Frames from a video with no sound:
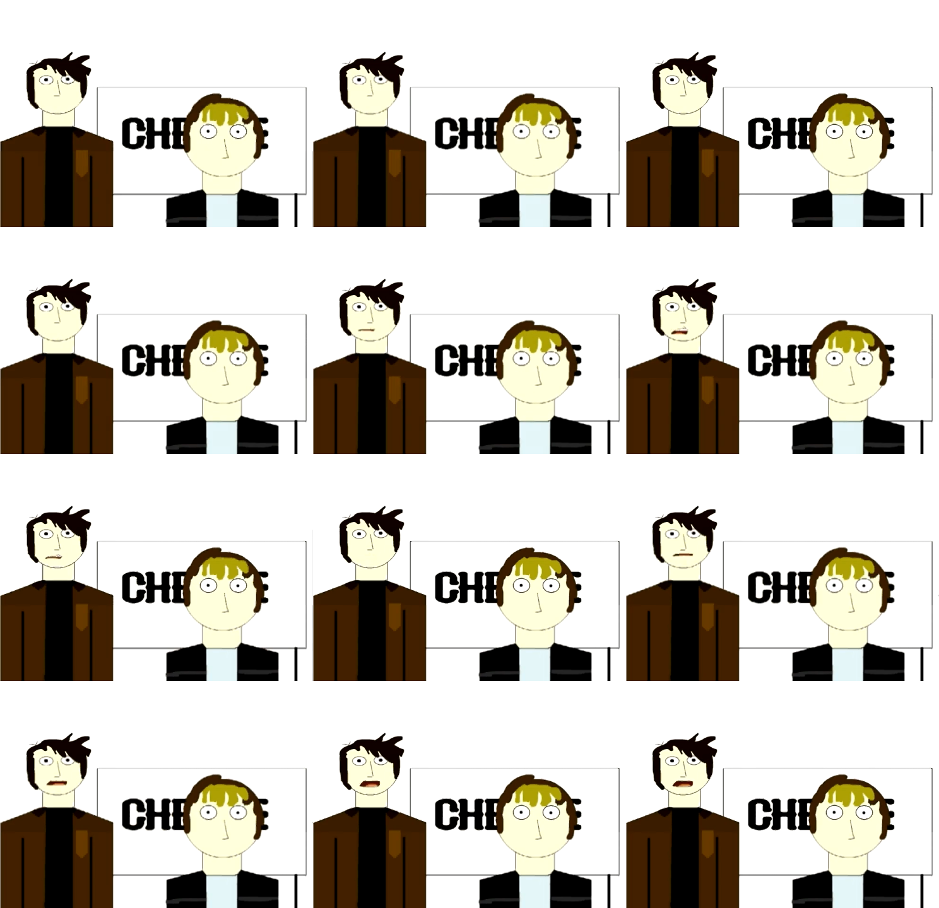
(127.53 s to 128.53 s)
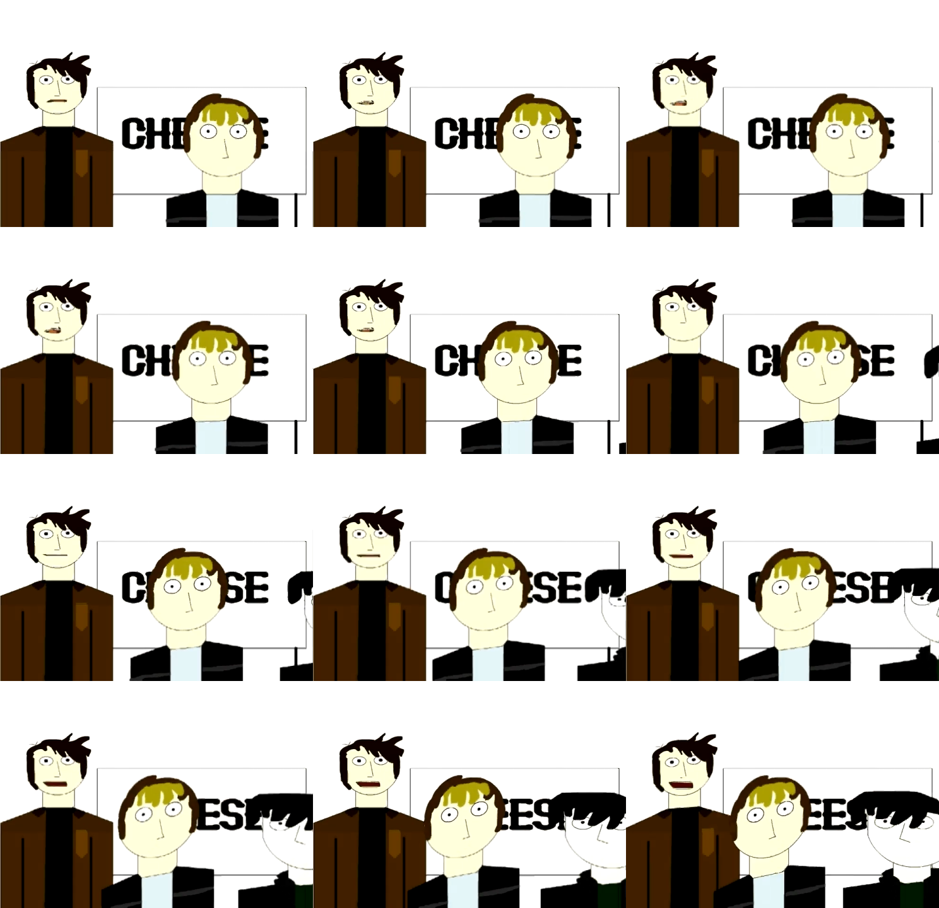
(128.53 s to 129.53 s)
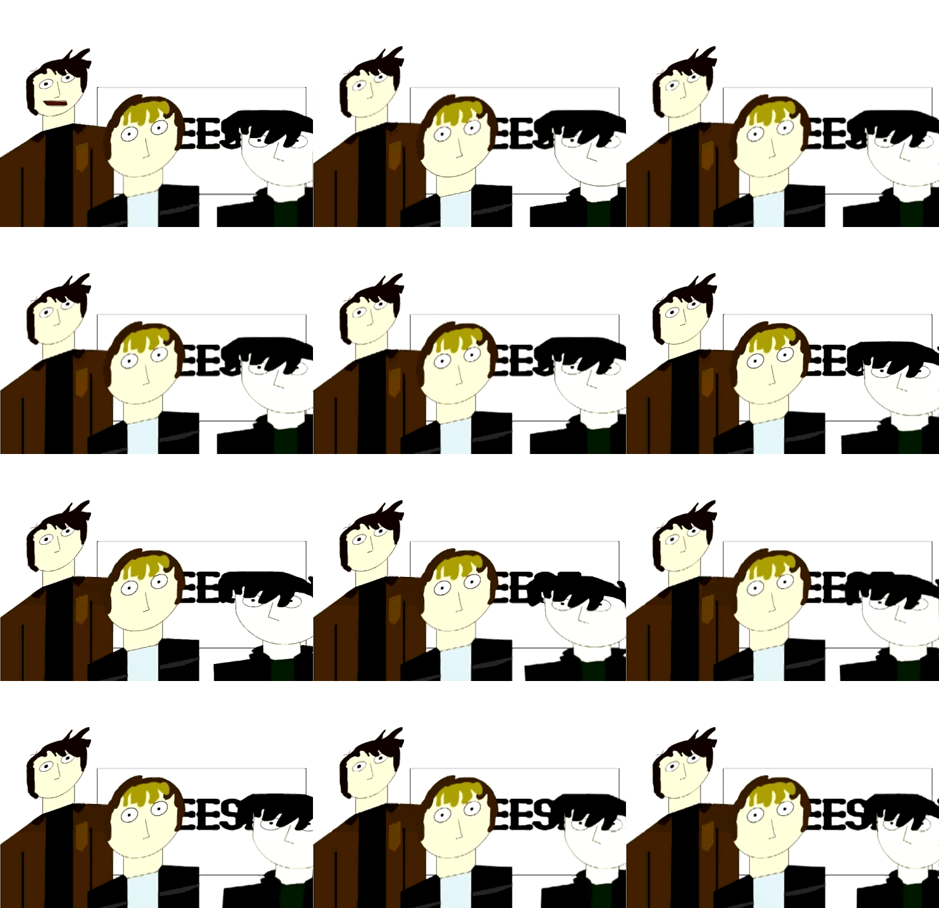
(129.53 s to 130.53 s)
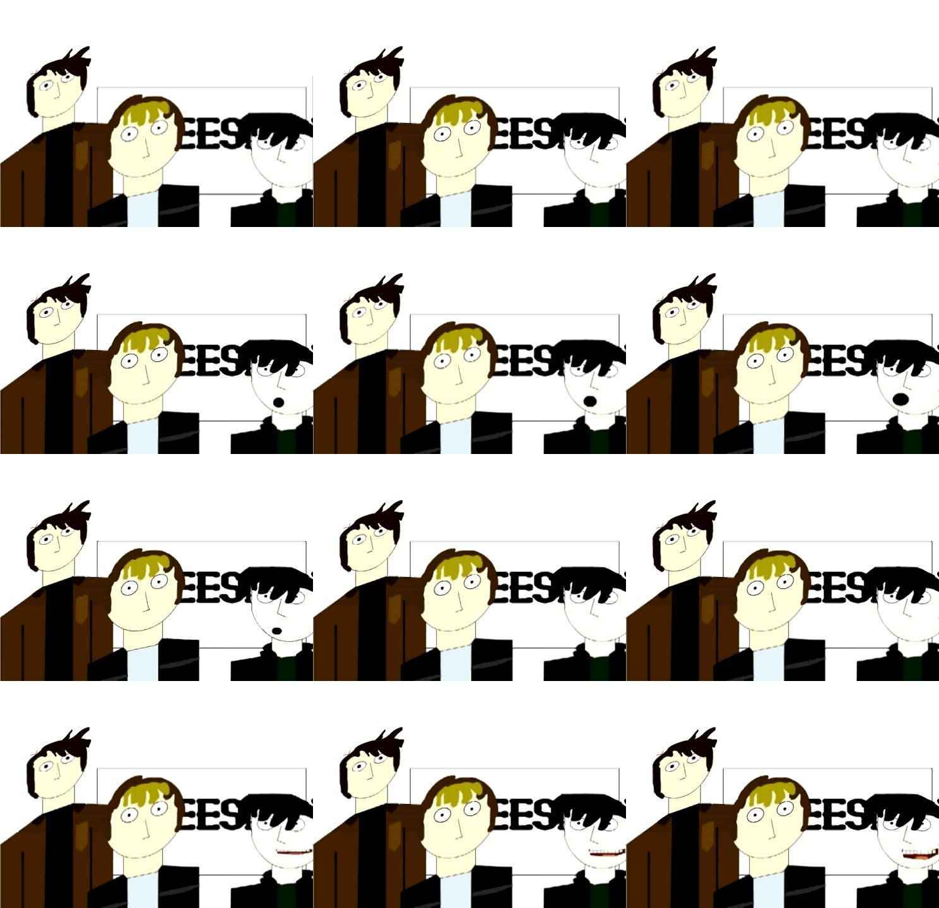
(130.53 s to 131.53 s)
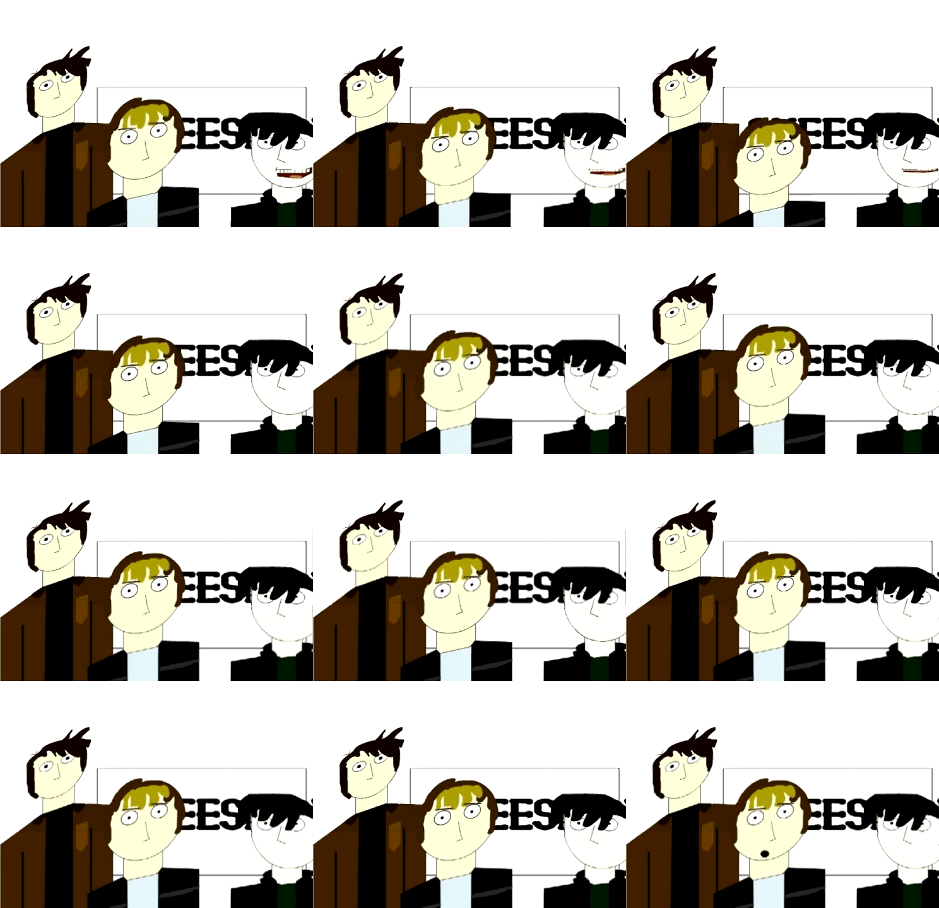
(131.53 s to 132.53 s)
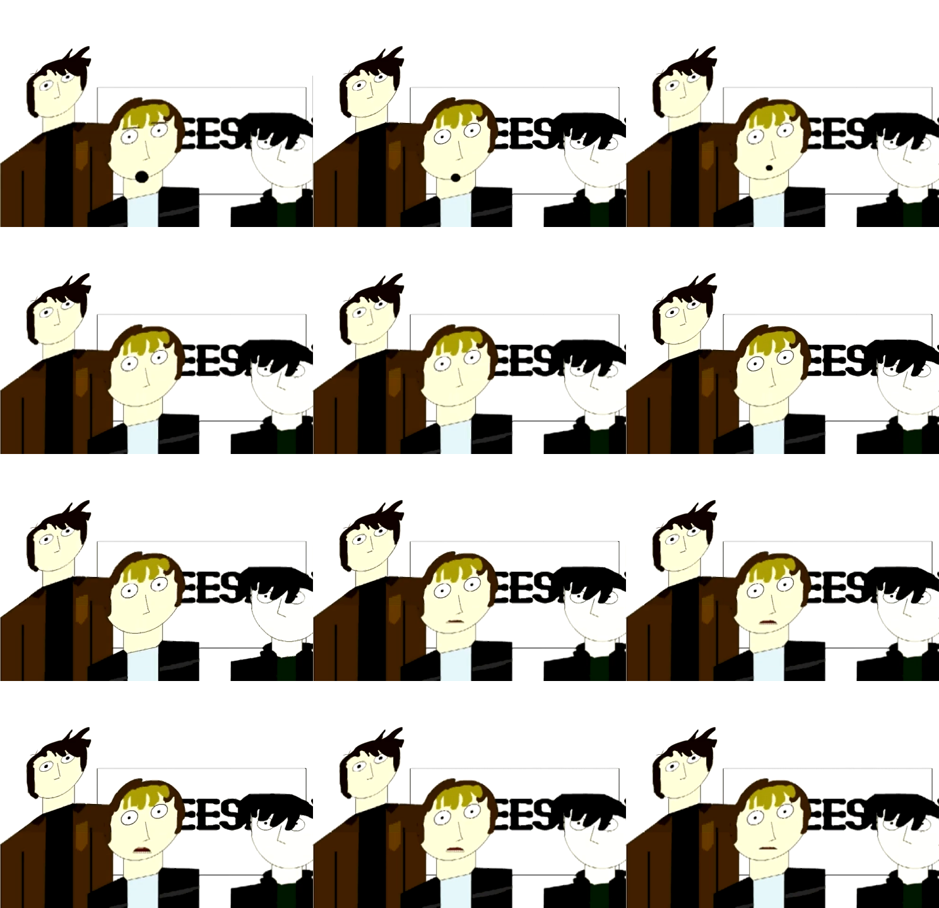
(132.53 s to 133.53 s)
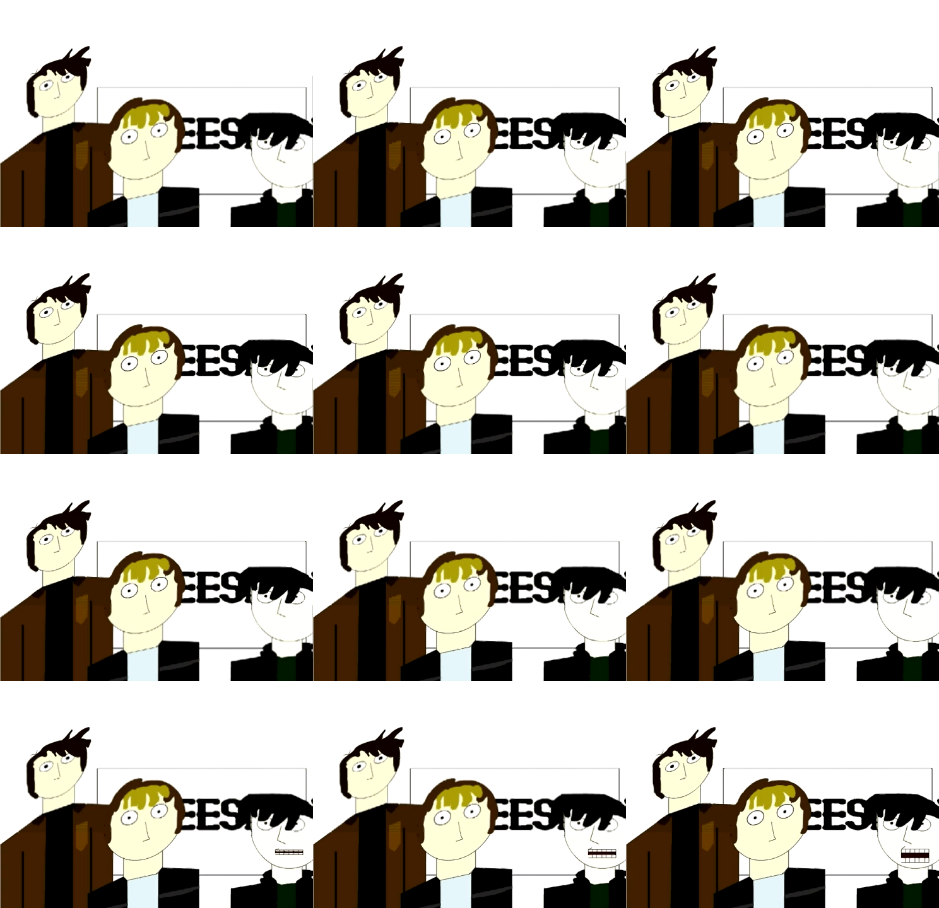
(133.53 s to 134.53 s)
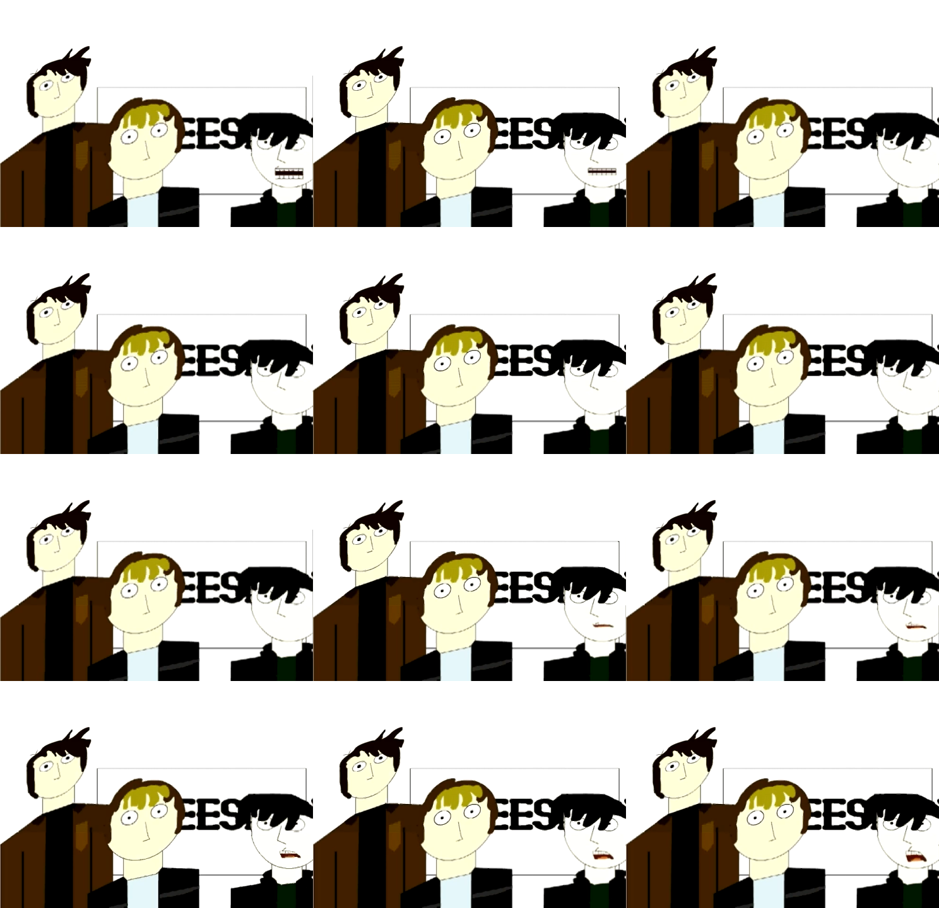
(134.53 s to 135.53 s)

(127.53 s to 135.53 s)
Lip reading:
(no speaker visible)